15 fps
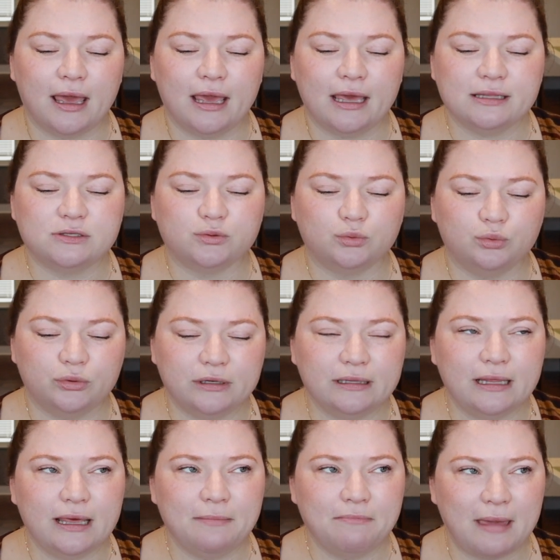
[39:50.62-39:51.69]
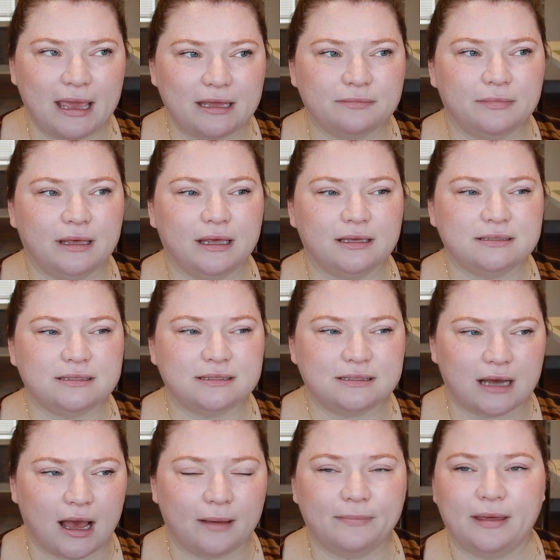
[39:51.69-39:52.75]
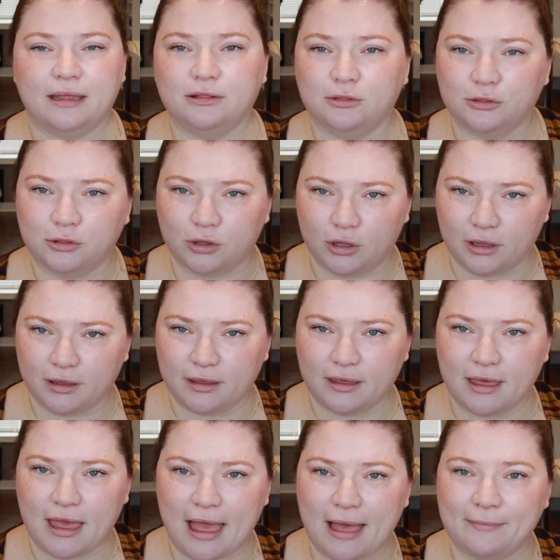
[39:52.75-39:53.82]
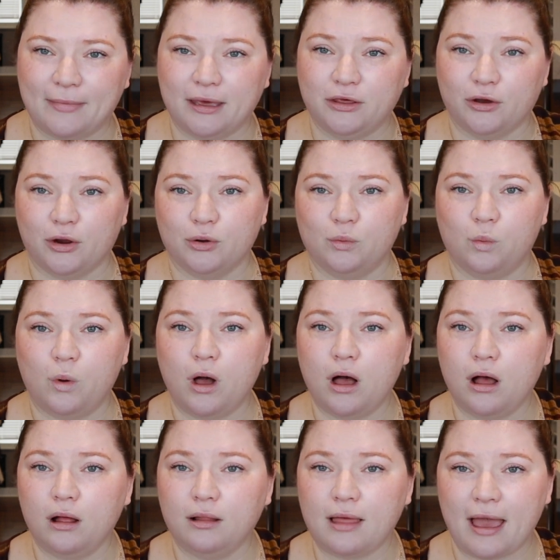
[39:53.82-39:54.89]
it's really made me stop and look at my yarn wall.